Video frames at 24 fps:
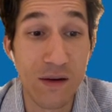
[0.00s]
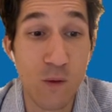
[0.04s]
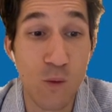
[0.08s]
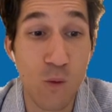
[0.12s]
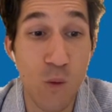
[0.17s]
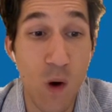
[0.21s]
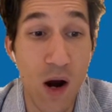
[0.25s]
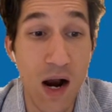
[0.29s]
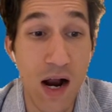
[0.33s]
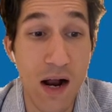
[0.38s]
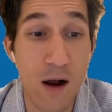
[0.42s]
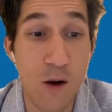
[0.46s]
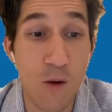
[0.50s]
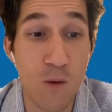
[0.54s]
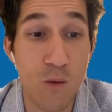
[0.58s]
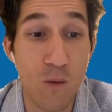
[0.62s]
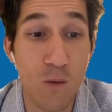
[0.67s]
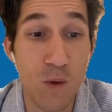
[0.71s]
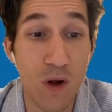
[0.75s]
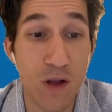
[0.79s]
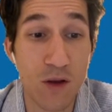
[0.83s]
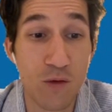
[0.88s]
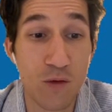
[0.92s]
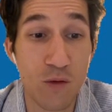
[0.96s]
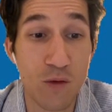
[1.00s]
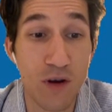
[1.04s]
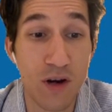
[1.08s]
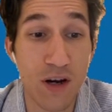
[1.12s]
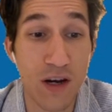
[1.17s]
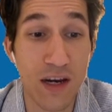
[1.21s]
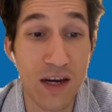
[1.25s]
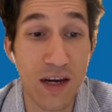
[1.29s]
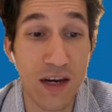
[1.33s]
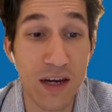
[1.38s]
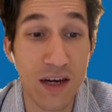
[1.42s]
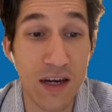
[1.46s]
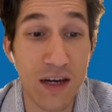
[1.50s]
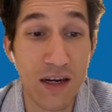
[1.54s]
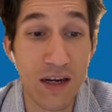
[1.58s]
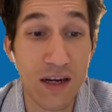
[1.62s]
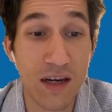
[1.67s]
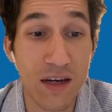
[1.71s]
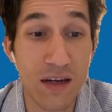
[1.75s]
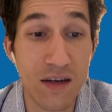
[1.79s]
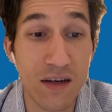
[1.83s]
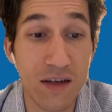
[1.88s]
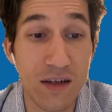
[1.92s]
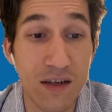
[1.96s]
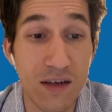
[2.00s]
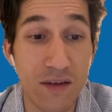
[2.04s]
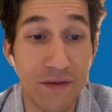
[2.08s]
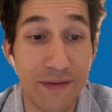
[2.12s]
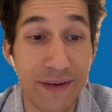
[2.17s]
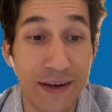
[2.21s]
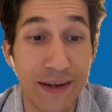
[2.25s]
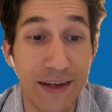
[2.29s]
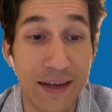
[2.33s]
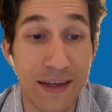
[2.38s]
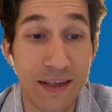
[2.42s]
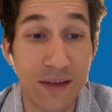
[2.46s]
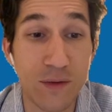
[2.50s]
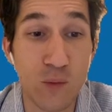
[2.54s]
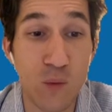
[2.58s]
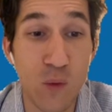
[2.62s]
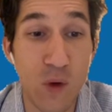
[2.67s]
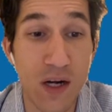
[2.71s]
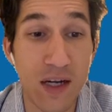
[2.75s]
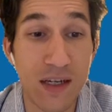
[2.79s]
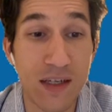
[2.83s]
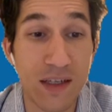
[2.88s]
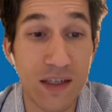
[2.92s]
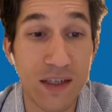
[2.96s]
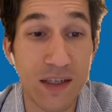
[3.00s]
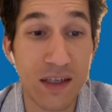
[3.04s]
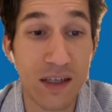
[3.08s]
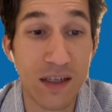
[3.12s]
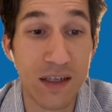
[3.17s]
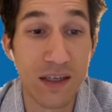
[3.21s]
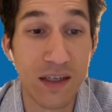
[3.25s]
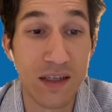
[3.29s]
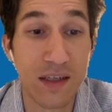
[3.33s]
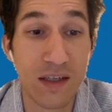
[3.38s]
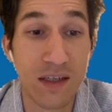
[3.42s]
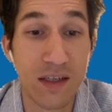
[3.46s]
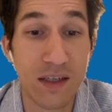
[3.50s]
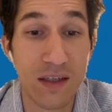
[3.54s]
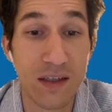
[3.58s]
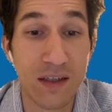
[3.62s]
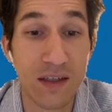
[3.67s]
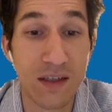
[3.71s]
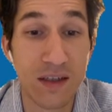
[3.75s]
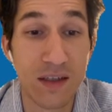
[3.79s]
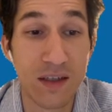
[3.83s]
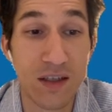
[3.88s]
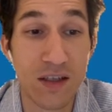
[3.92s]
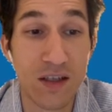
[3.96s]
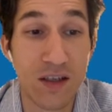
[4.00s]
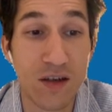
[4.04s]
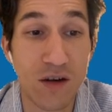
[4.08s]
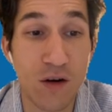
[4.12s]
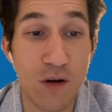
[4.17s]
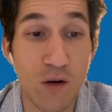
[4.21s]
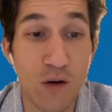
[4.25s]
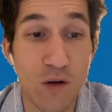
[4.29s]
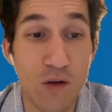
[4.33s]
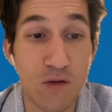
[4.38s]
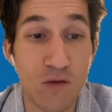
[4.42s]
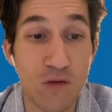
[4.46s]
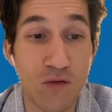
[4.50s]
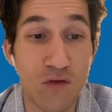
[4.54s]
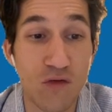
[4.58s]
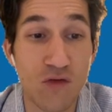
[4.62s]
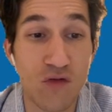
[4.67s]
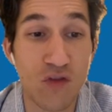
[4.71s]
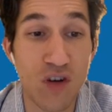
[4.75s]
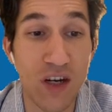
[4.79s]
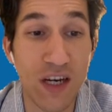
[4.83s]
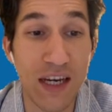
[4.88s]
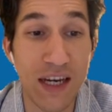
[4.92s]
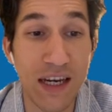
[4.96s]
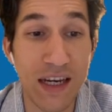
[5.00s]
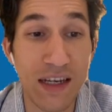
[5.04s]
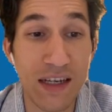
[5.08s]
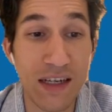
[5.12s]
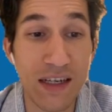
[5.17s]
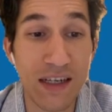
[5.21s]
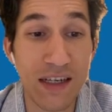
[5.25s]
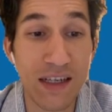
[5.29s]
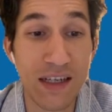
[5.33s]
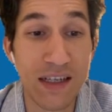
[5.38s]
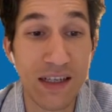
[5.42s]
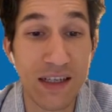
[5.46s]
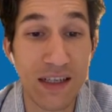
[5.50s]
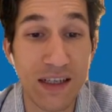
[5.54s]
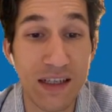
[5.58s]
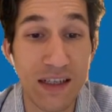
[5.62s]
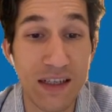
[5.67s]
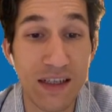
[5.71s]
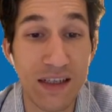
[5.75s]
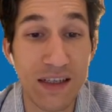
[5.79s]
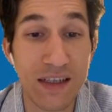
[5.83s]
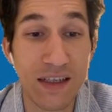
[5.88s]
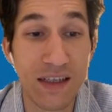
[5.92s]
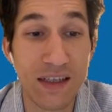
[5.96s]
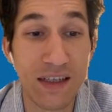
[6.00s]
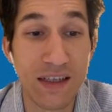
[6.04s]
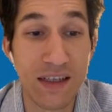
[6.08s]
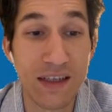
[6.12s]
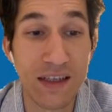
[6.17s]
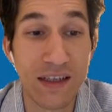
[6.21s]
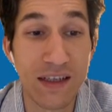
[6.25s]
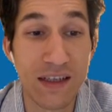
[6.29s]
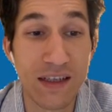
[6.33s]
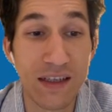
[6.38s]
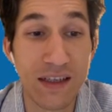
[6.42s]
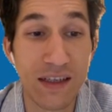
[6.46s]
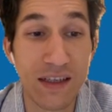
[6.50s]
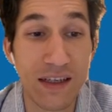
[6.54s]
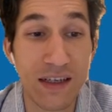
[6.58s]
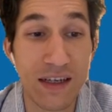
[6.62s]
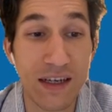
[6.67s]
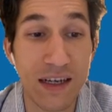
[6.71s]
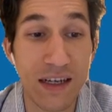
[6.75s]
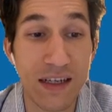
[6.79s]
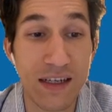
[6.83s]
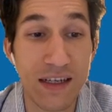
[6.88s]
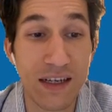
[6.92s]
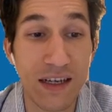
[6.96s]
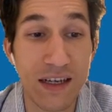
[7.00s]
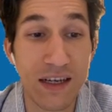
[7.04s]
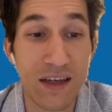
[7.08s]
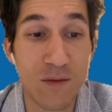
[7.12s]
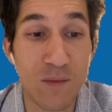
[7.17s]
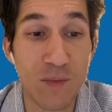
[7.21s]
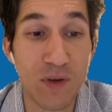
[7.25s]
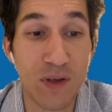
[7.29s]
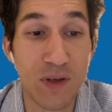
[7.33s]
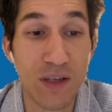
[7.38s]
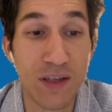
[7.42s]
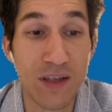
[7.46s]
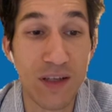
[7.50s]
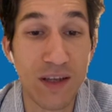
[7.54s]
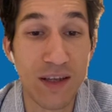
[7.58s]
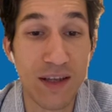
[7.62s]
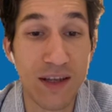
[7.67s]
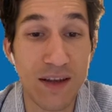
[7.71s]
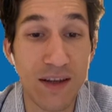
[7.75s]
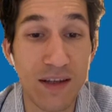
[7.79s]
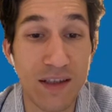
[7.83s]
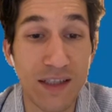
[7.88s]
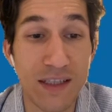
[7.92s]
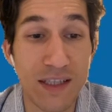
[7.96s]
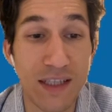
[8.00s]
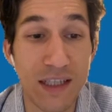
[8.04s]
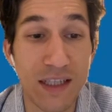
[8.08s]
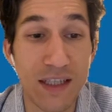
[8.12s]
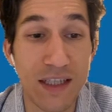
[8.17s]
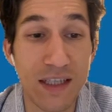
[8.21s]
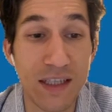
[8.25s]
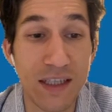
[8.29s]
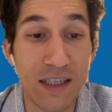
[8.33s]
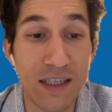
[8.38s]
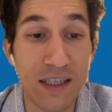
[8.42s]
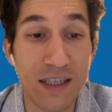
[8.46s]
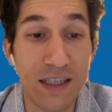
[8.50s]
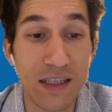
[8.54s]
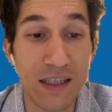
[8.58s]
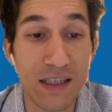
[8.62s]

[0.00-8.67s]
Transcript: Wow, 1, 2, 3. If I get one stone or grain, kind of can build another city.